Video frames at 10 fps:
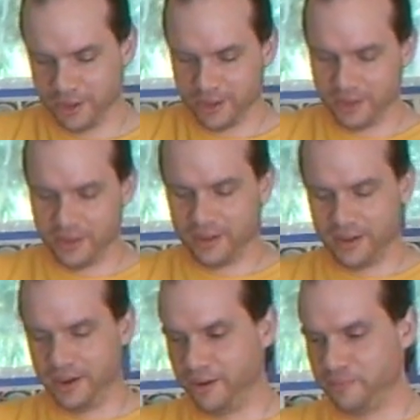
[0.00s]
Um,
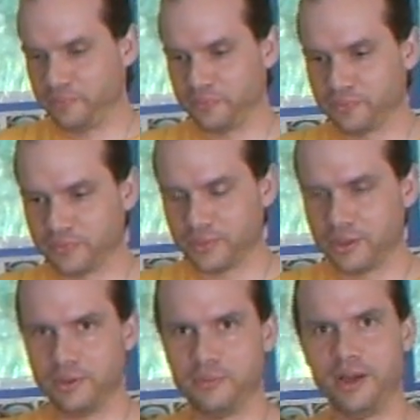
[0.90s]
but
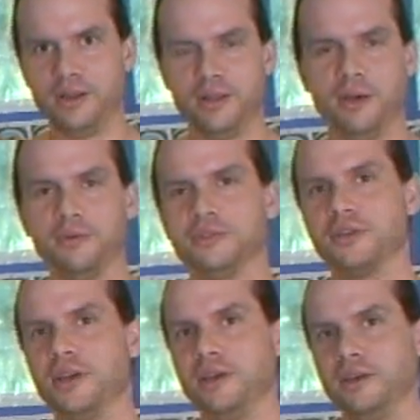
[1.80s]
I would say
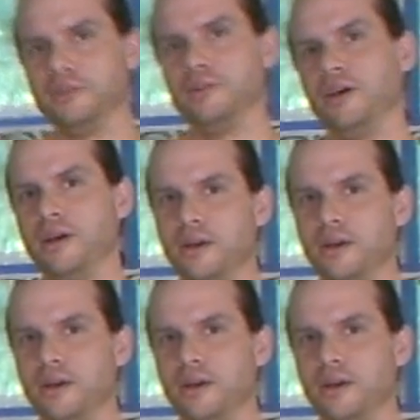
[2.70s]
in uh,